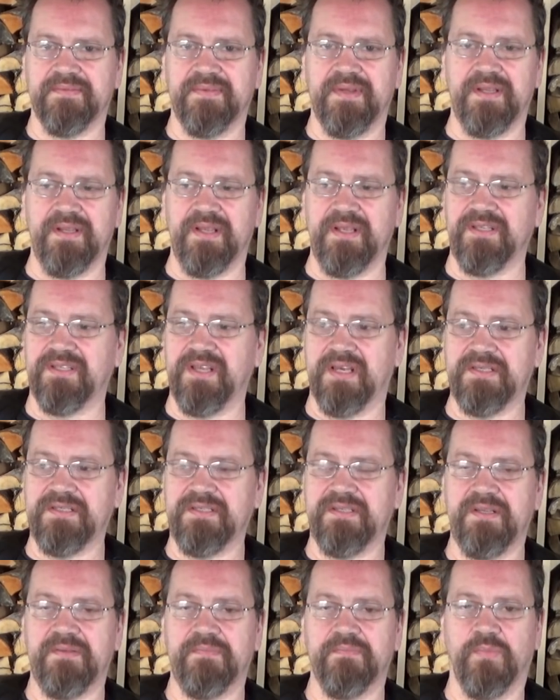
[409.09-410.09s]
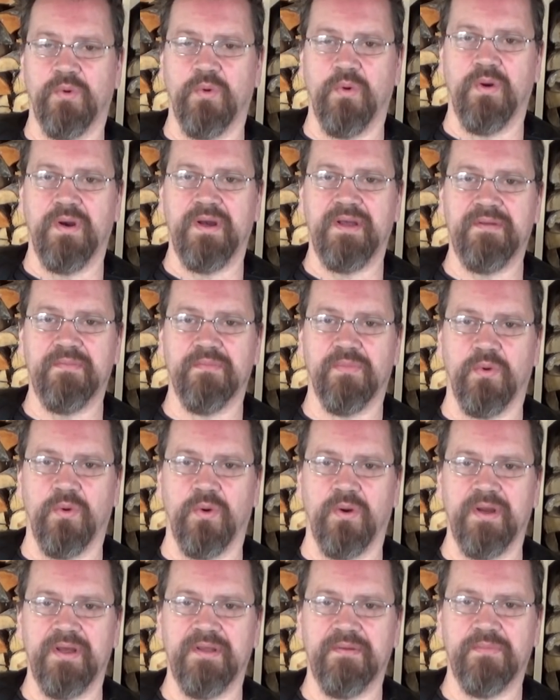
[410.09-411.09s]
and they tested more and
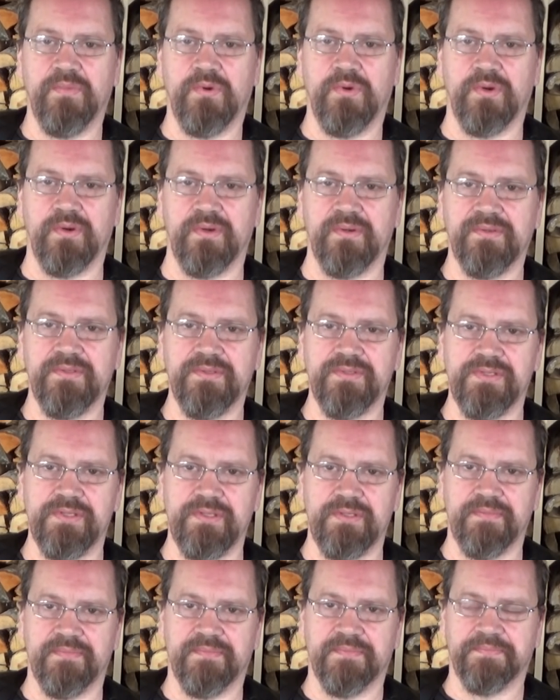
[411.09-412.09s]
more and more, you see.